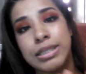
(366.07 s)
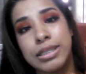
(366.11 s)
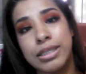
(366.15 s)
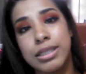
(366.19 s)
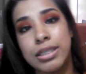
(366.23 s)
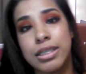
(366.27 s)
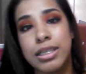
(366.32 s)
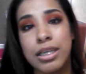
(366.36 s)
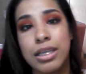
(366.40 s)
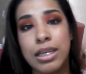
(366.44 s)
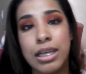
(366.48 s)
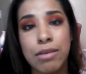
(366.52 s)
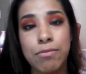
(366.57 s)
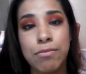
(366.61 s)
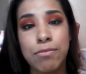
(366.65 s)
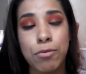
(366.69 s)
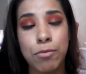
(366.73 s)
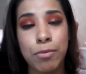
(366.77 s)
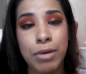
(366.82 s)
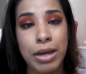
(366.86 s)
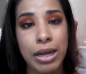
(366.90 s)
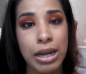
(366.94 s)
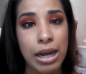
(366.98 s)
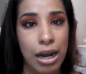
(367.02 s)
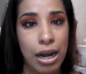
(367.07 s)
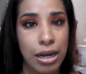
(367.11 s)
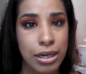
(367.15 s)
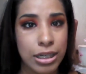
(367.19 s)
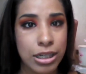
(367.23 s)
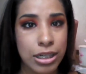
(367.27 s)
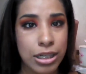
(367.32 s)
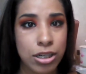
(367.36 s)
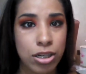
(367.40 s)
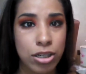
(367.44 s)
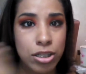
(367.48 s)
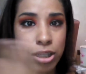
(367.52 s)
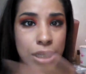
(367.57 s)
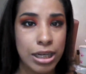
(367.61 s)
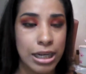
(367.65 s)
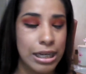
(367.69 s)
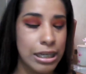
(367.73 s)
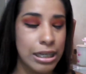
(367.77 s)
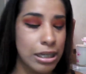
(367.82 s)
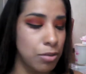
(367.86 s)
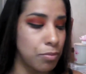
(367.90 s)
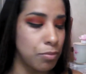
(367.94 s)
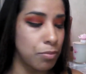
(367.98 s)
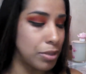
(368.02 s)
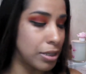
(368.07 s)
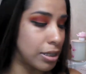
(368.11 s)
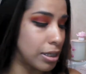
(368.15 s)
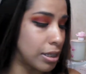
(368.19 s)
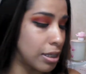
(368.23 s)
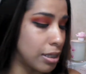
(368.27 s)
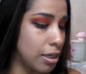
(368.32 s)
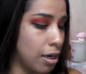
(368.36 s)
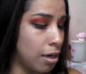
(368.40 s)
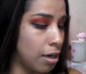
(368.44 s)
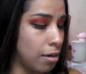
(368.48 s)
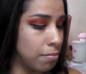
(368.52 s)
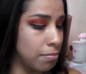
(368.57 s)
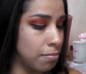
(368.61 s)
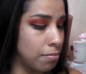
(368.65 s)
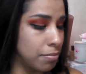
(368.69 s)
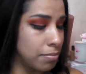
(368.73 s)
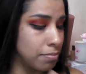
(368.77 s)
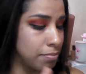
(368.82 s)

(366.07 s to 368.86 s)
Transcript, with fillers: this in a giveaway i am going to clean it with um